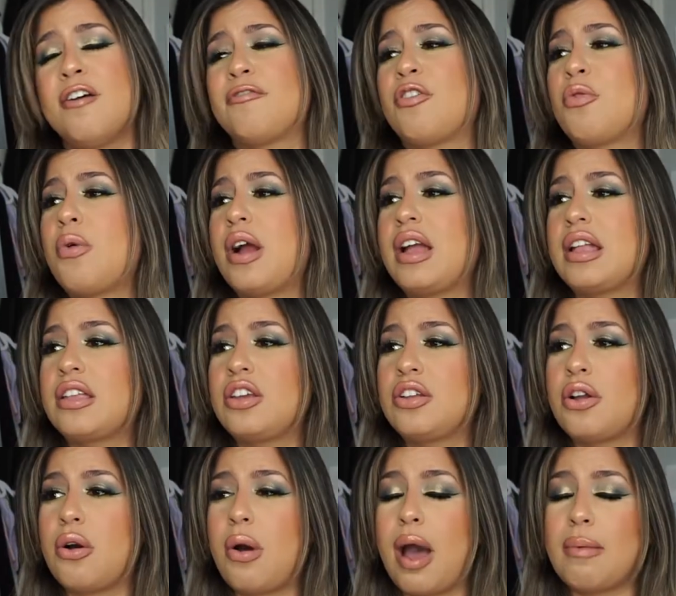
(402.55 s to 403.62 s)
for when, you
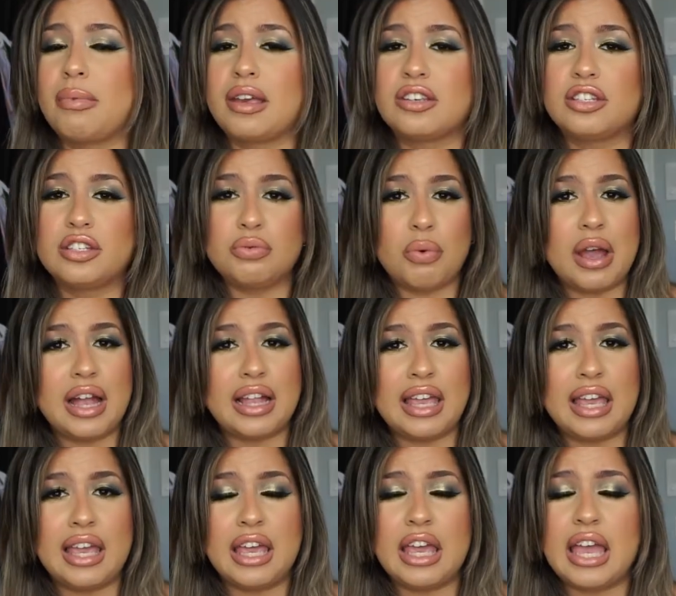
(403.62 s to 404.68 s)
know, I'm like
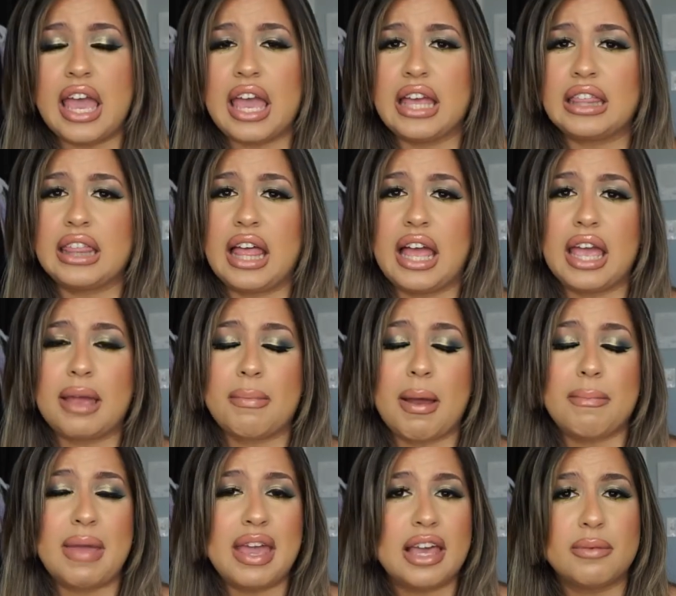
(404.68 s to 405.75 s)
sweaty and like my
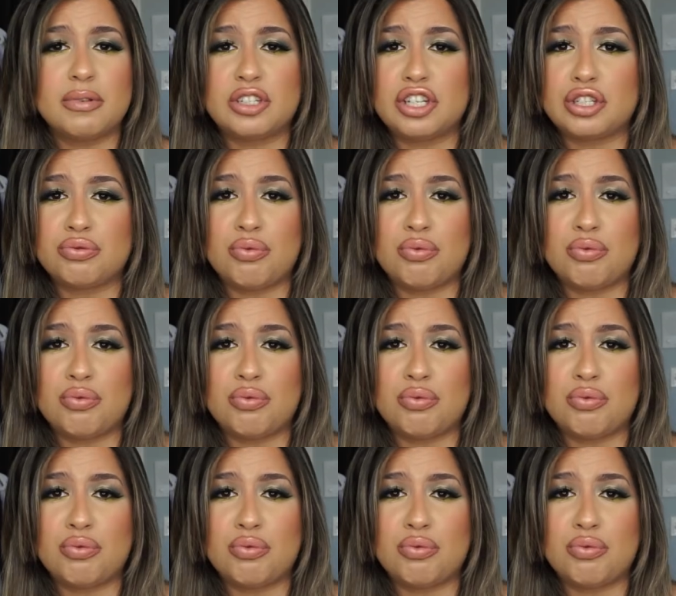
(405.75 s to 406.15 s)
makeup is just